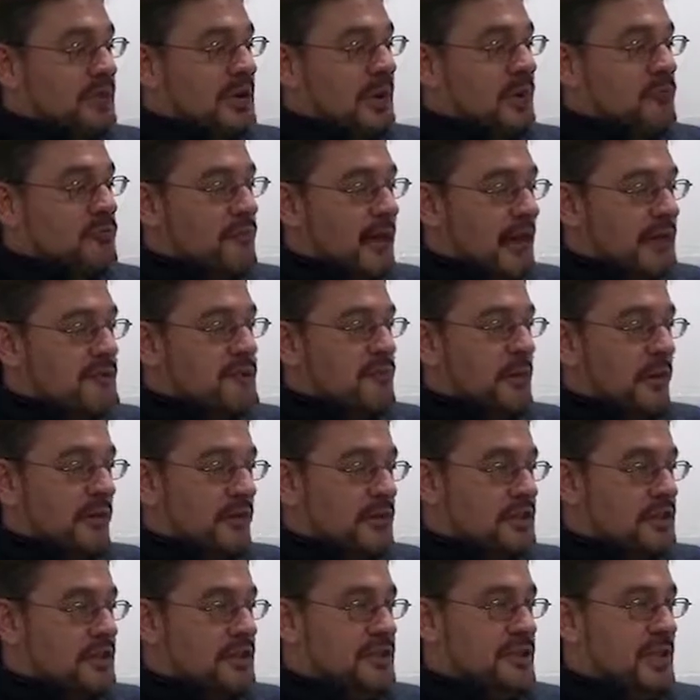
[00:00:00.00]
You know, reds,
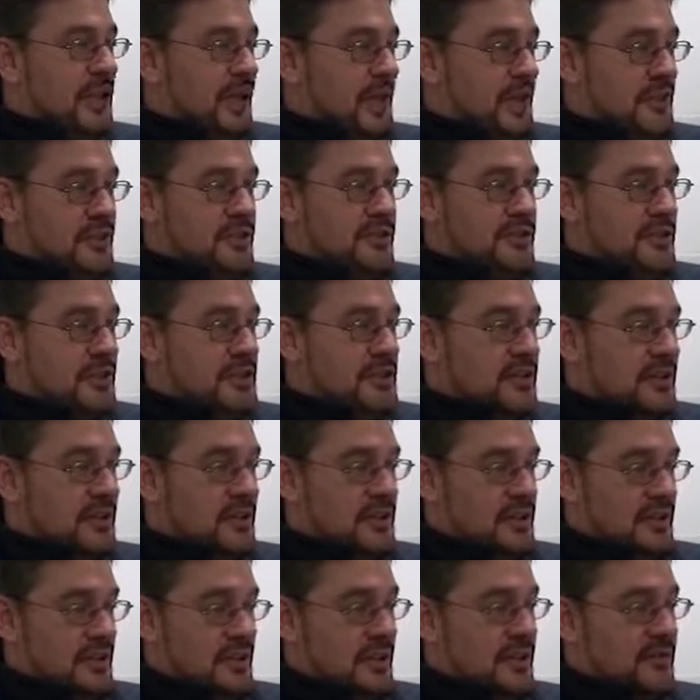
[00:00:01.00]
oranges, yellows, these
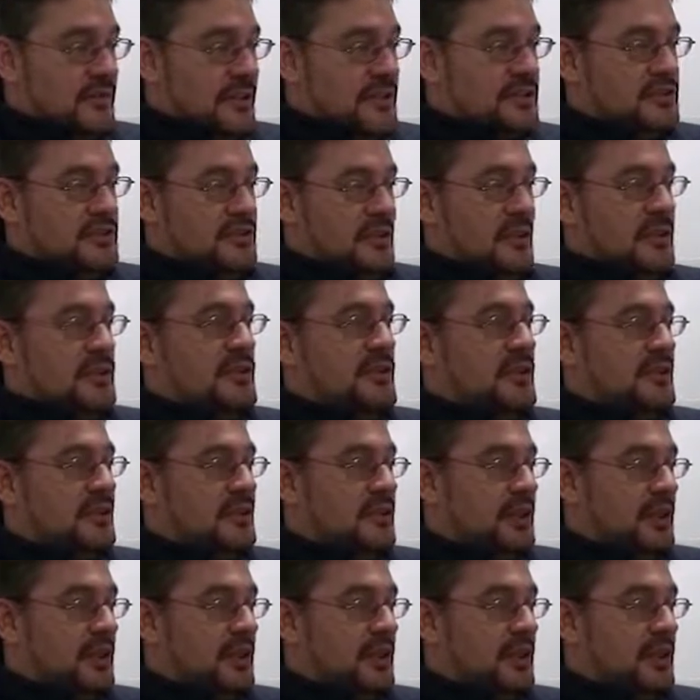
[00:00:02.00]
are kind of exciting